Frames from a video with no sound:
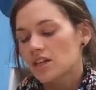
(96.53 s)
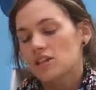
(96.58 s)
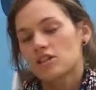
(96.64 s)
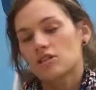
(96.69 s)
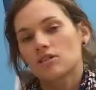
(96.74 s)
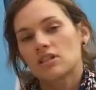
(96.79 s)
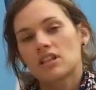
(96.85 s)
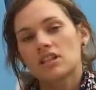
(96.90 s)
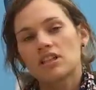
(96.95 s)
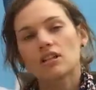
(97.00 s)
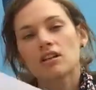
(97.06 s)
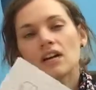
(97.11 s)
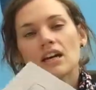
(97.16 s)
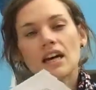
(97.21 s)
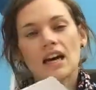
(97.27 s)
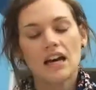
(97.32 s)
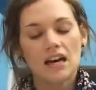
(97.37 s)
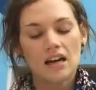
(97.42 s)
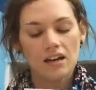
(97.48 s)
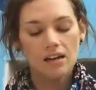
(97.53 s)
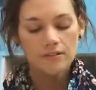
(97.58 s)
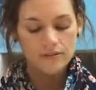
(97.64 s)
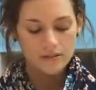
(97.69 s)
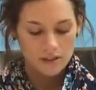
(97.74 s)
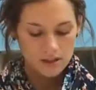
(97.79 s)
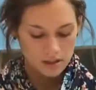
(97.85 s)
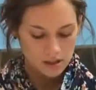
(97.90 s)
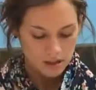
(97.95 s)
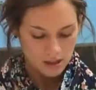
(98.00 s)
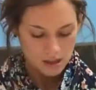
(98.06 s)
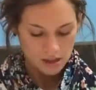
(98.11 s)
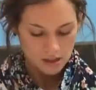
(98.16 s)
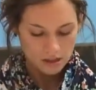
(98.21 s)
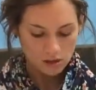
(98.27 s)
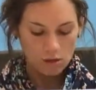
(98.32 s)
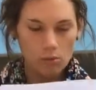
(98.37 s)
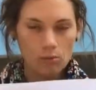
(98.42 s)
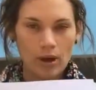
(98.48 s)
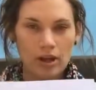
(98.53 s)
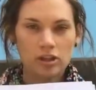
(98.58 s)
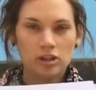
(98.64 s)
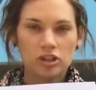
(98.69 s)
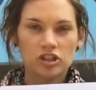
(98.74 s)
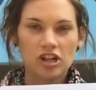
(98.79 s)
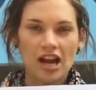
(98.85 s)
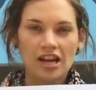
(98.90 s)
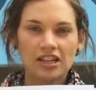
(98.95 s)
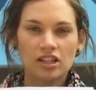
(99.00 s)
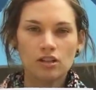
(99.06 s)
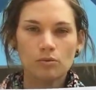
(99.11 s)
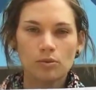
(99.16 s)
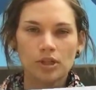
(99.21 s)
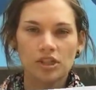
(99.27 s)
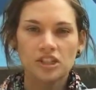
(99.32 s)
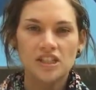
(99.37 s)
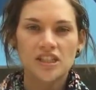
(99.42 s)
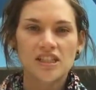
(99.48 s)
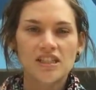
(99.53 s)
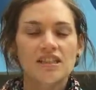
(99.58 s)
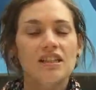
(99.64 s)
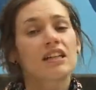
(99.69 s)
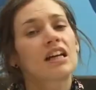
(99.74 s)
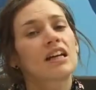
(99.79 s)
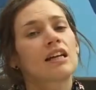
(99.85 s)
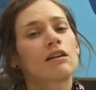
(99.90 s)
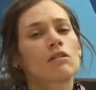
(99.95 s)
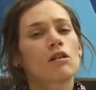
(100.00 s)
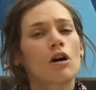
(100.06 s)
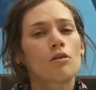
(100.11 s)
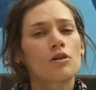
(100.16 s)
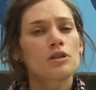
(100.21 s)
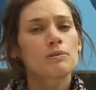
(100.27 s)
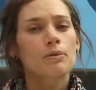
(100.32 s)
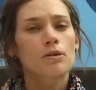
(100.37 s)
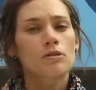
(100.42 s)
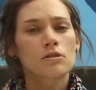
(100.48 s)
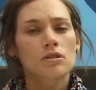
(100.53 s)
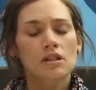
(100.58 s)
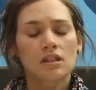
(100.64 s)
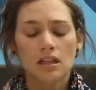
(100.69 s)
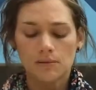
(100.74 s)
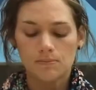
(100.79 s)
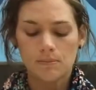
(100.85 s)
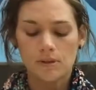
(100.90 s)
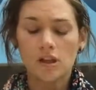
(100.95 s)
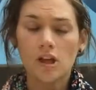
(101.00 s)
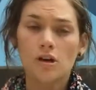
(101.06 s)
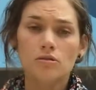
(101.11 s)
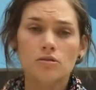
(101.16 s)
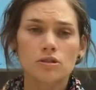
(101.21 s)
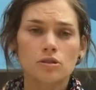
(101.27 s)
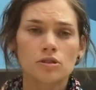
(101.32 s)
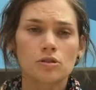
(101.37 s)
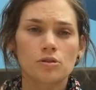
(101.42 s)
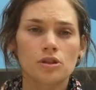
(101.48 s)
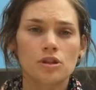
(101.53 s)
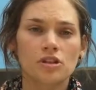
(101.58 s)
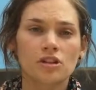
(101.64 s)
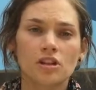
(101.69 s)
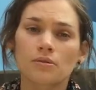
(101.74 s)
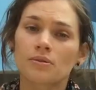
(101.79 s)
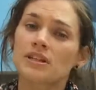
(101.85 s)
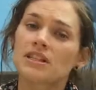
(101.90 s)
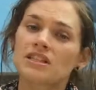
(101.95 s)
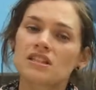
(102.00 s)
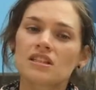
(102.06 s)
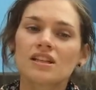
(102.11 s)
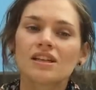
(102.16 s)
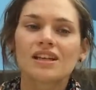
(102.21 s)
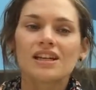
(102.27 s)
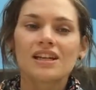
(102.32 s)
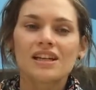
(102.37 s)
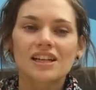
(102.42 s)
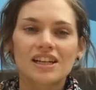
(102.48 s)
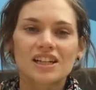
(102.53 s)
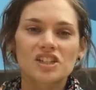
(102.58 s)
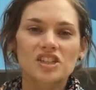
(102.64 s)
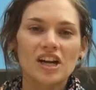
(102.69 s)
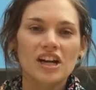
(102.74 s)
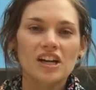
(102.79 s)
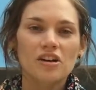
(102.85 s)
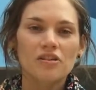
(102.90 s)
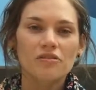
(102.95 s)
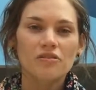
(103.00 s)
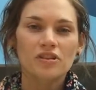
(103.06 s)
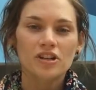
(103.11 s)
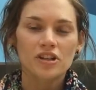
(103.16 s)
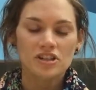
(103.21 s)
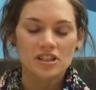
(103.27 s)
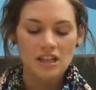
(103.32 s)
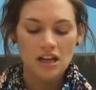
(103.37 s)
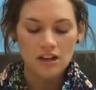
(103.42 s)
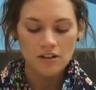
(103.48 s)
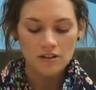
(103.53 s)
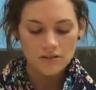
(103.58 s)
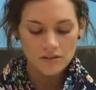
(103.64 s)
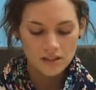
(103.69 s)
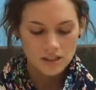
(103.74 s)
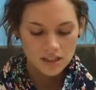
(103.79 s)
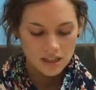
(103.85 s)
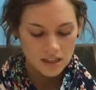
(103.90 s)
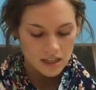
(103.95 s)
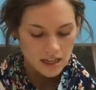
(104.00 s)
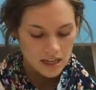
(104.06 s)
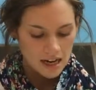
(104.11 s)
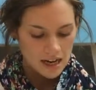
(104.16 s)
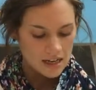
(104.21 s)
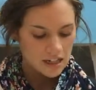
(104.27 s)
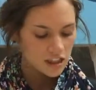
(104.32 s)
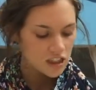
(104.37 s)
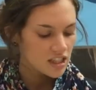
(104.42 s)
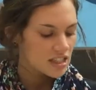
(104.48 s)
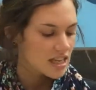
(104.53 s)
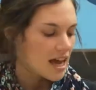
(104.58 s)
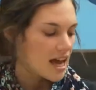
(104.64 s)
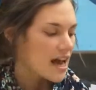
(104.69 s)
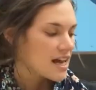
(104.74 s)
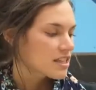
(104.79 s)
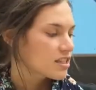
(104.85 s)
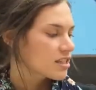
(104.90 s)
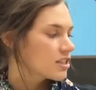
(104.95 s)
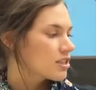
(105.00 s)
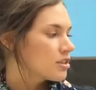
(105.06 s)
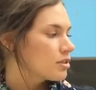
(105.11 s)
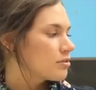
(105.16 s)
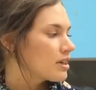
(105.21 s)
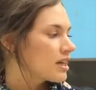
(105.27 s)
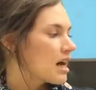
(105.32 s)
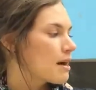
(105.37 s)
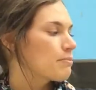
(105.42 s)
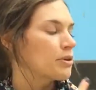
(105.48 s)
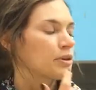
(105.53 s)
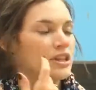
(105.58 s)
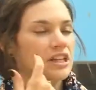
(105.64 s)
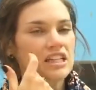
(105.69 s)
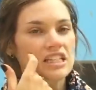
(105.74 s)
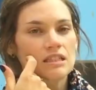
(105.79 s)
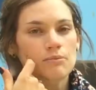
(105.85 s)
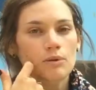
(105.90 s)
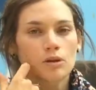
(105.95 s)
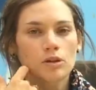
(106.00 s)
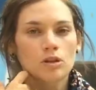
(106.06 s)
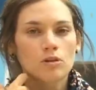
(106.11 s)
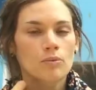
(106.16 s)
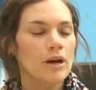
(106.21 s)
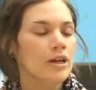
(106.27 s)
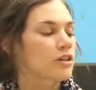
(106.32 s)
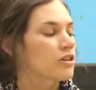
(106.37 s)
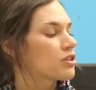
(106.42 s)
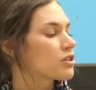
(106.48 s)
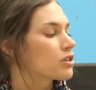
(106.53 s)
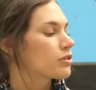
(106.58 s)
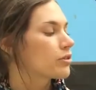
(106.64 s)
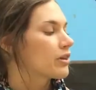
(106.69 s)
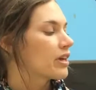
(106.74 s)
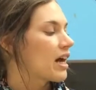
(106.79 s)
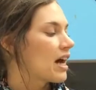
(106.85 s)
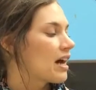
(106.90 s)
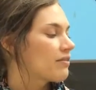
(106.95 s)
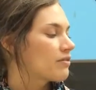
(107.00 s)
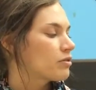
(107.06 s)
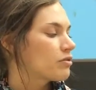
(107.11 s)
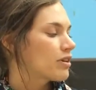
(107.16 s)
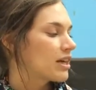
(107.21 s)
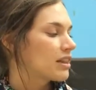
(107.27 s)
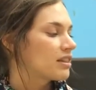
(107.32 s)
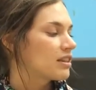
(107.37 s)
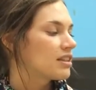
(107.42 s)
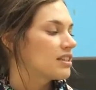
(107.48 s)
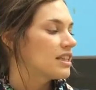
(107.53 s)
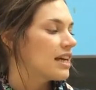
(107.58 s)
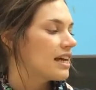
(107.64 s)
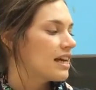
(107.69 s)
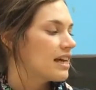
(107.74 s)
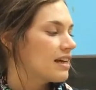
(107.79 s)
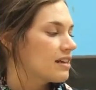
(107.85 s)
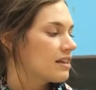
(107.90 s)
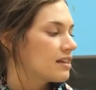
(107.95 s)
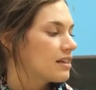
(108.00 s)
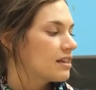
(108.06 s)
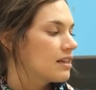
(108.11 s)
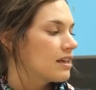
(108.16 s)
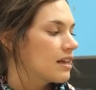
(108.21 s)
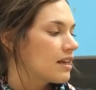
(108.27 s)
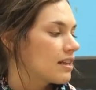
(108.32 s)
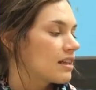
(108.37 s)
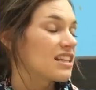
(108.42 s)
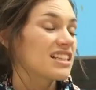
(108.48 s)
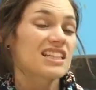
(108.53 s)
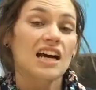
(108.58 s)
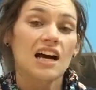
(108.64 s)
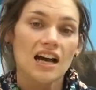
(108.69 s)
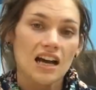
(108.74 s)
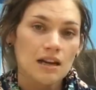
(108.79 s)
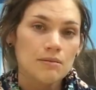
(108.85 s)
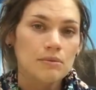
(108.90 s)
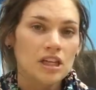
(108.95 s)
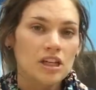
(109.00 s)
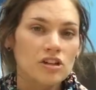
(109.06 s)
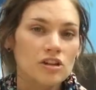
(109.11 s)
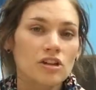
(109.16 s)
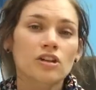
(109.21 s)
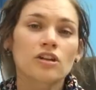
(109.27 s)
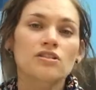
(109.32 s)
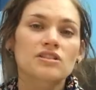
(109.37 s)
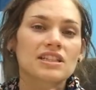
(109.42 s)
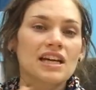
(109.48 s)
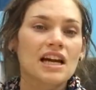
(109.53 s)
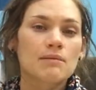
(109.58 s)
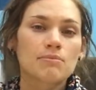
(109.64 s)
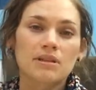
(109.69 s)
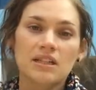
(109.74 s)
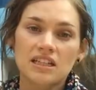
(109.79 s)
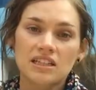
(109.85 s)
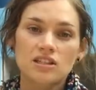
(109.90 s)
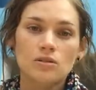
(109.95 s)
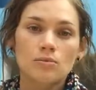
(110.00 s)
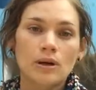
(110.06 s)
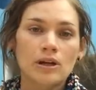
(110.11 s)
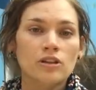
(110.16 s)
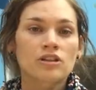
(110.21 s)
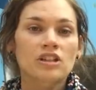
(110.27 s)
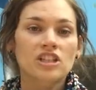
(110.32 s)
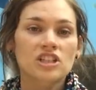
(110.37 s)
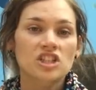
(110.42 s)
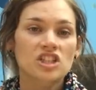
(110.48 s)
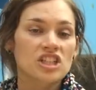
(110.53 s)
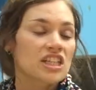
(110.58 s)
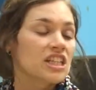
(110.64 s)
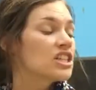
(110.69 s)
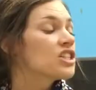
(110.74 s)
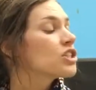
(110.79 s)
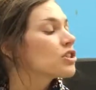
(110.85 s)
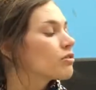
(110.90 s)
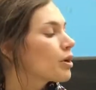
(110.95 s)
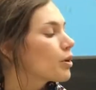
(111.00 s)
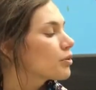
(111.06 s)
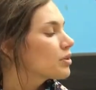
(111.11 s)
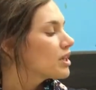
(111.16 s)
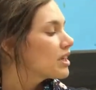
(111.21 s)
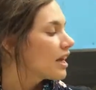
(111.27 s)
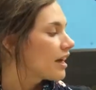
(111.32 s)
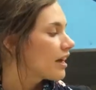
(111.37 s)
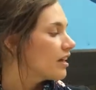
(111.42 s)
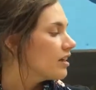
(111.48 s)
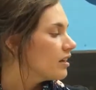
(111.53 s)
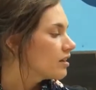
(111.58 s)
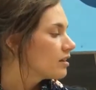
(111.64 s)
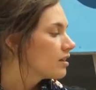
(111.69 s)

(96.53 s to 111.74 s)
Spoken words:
So here I have a little weather tracking worksheet, and again I'll always post a link below so you and your little ones can try it out for yourselves. And it just asks you a couple things about the weather. So it'll have you write the day, the time that you look outside because the weather does change throughout the day.